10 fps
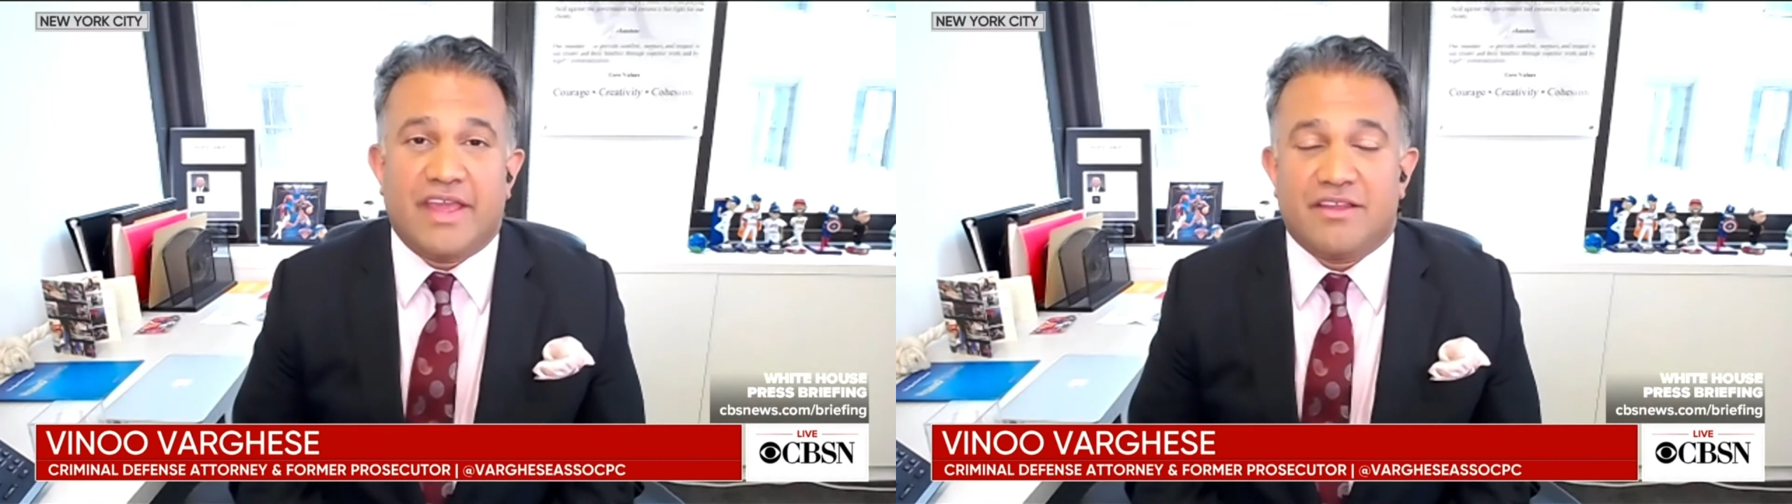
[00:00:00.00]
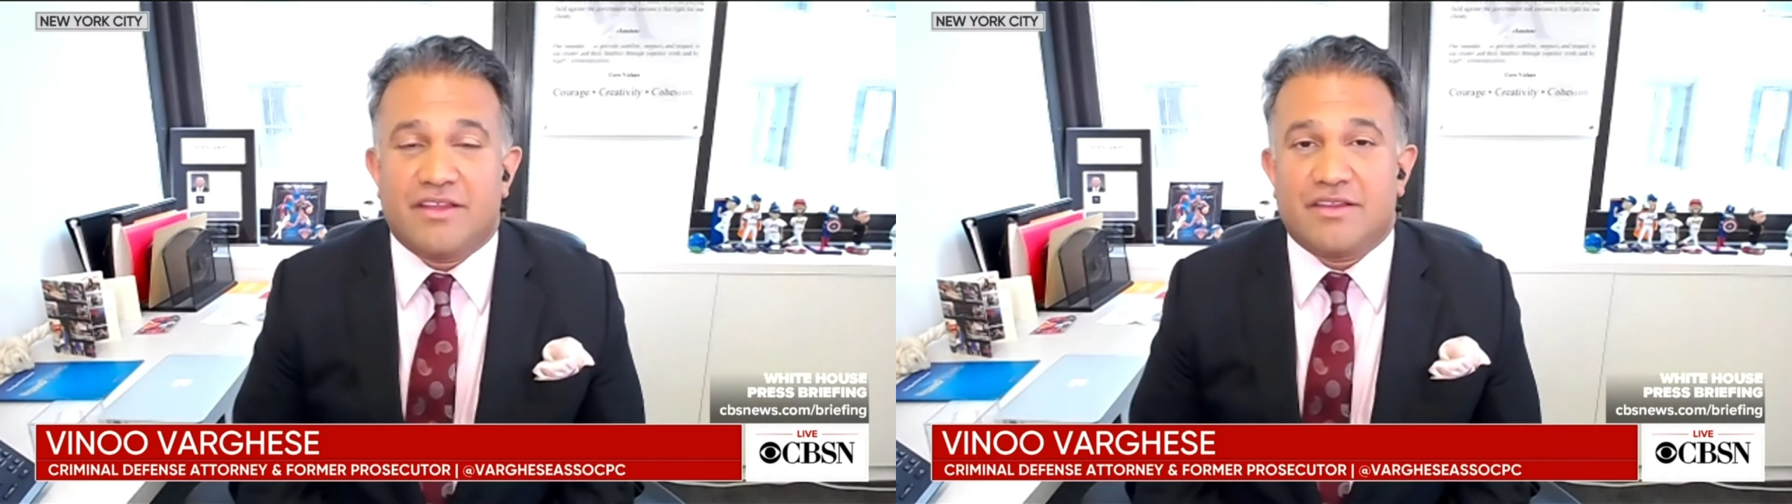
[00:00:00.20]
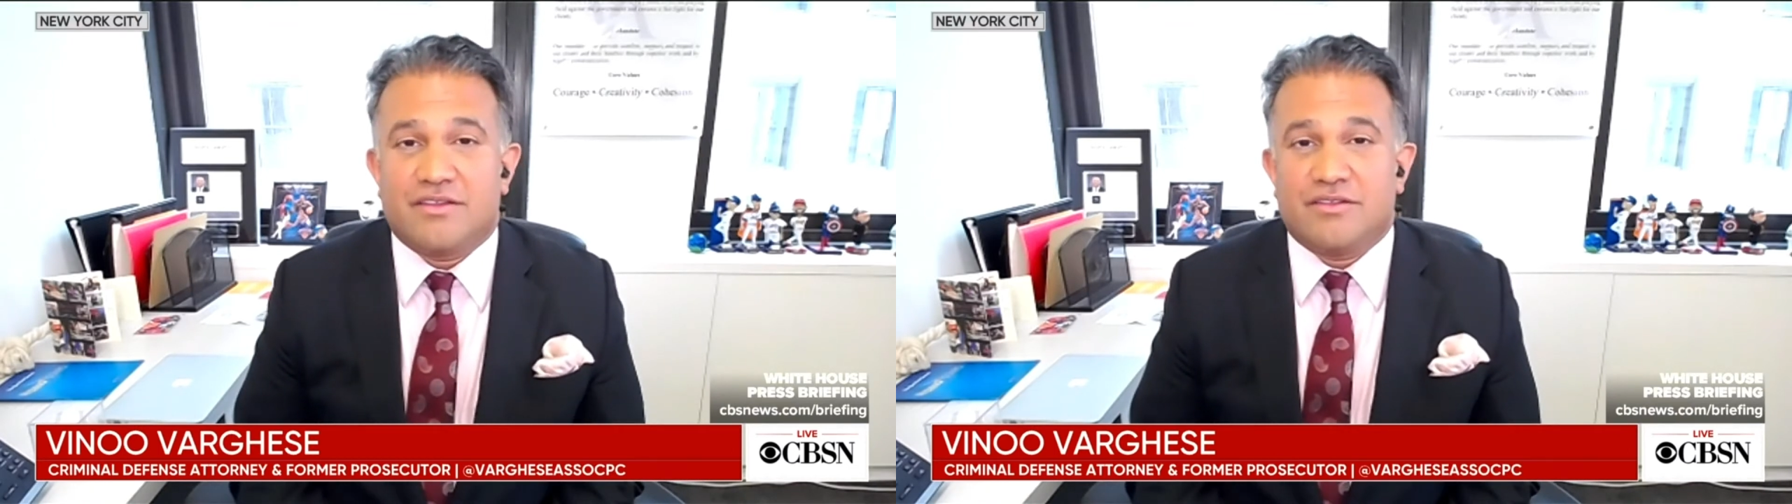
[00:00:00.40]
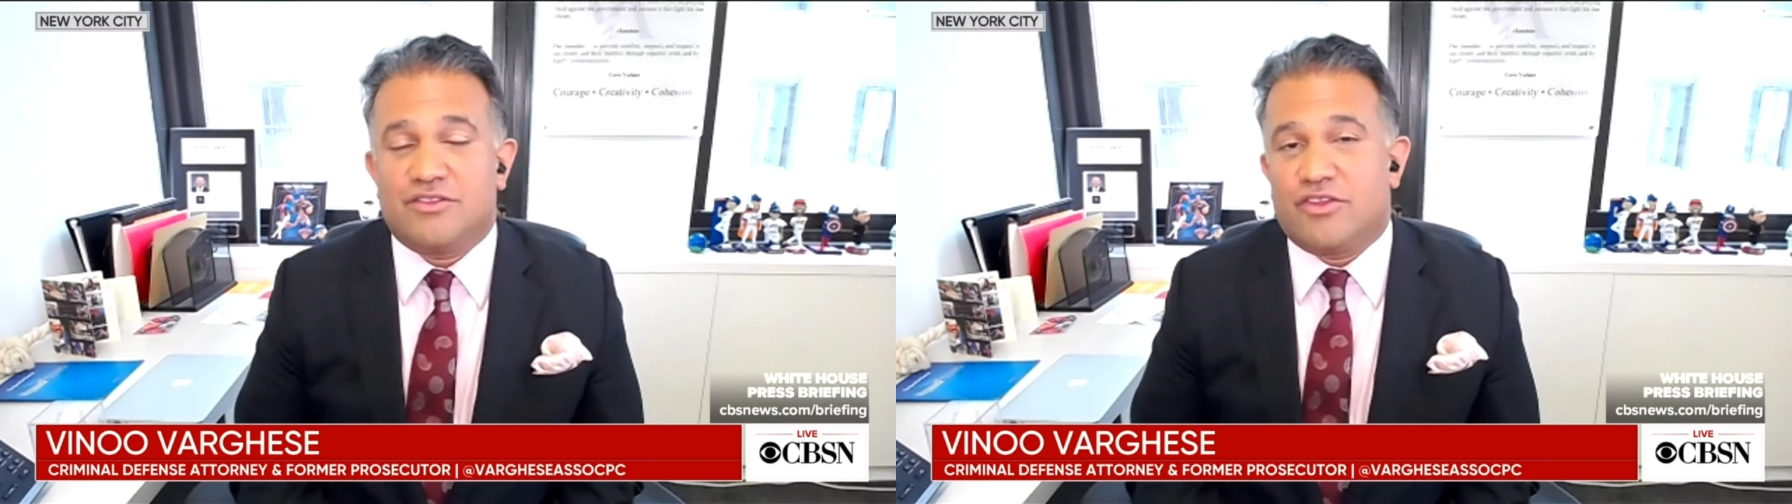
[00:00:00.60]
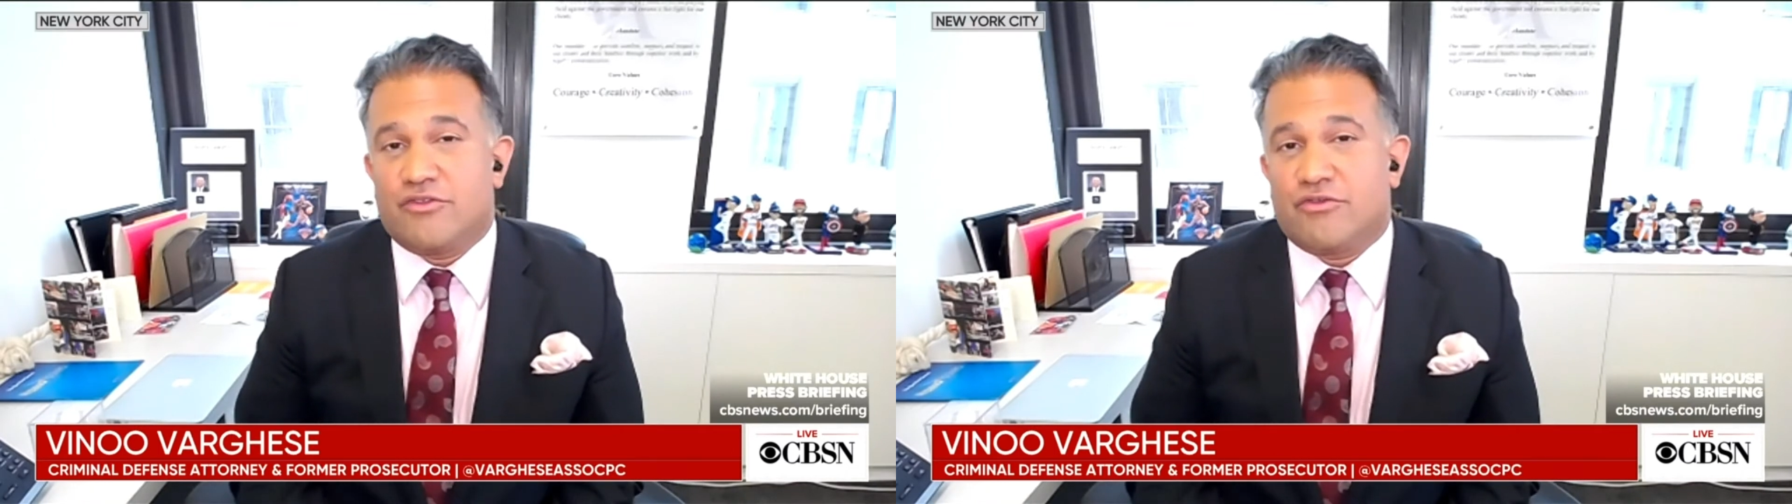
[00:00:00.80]
that
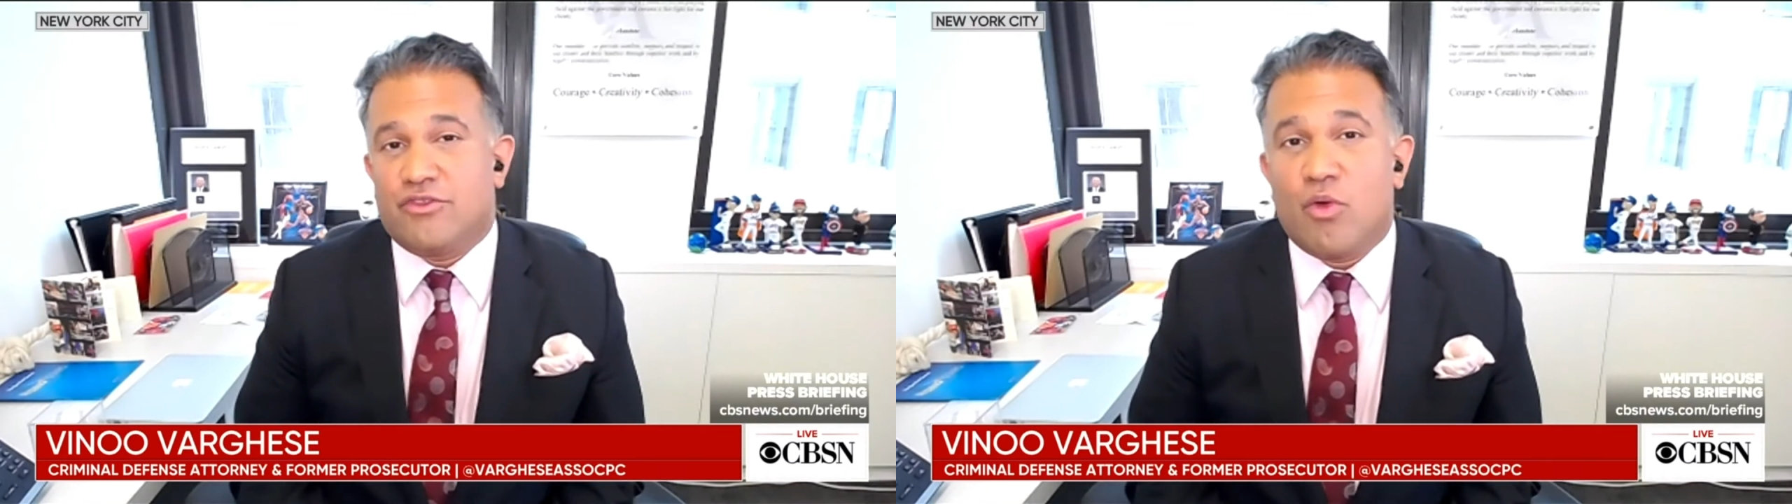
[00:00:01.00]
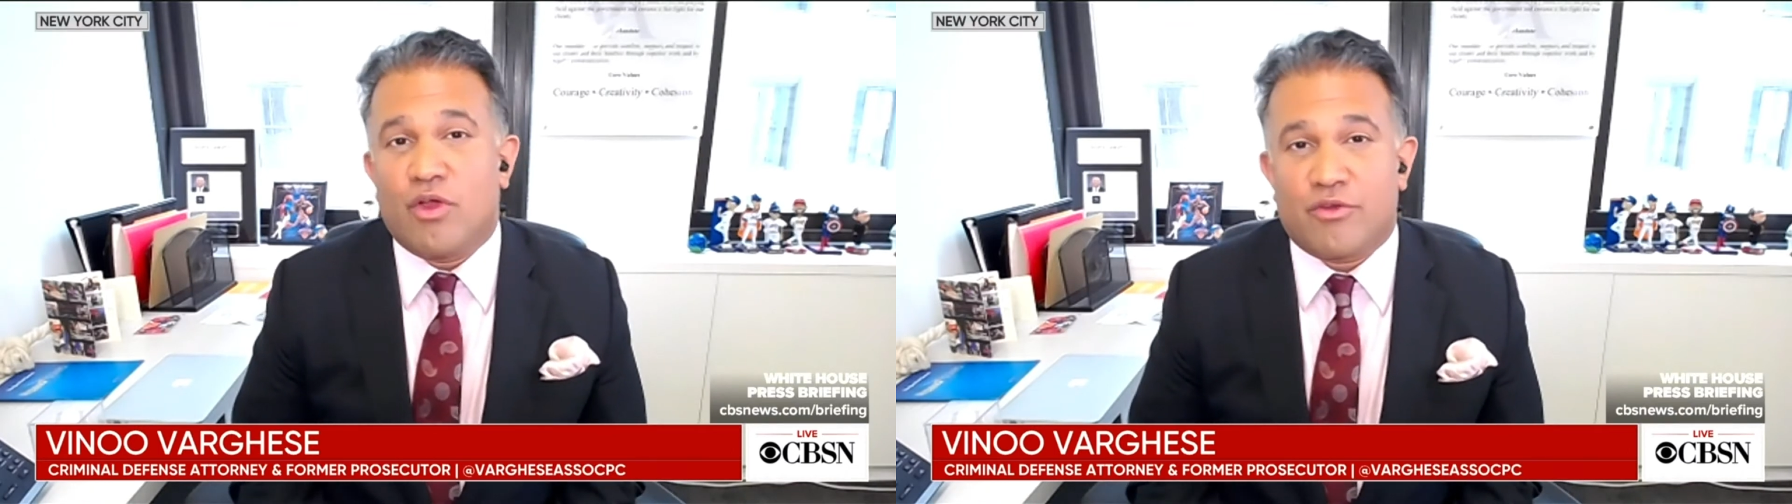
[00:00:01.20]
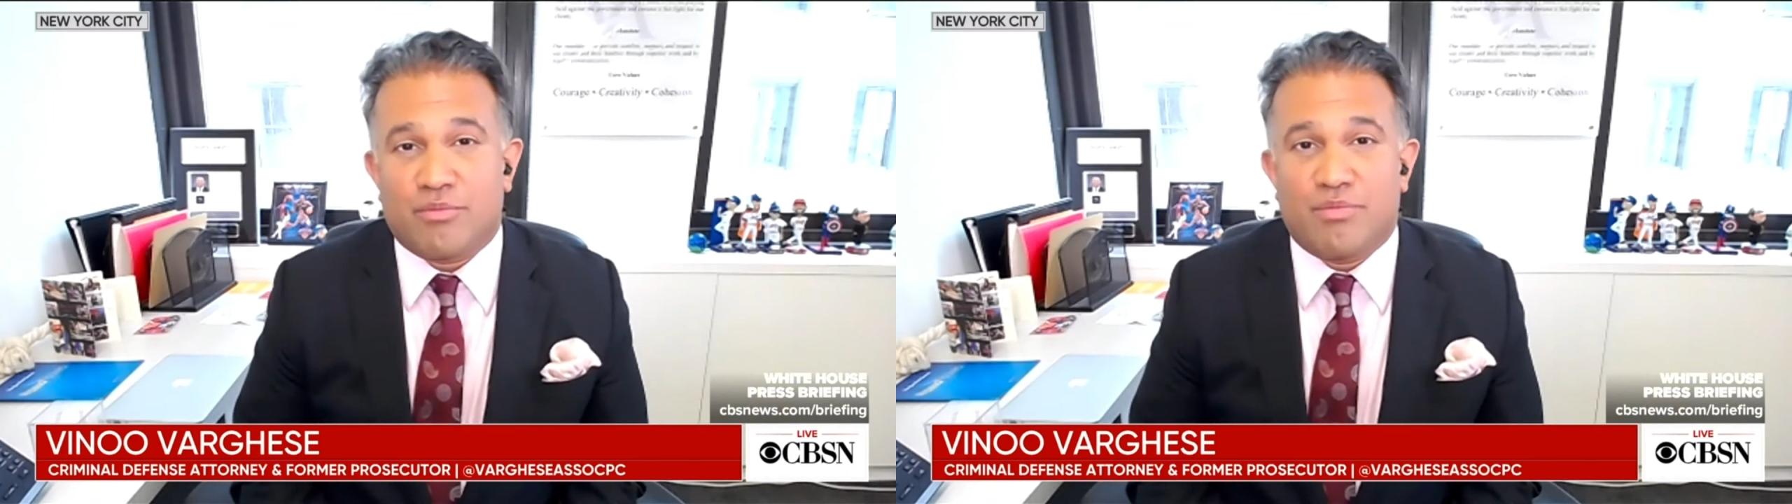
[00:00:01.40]
there's no other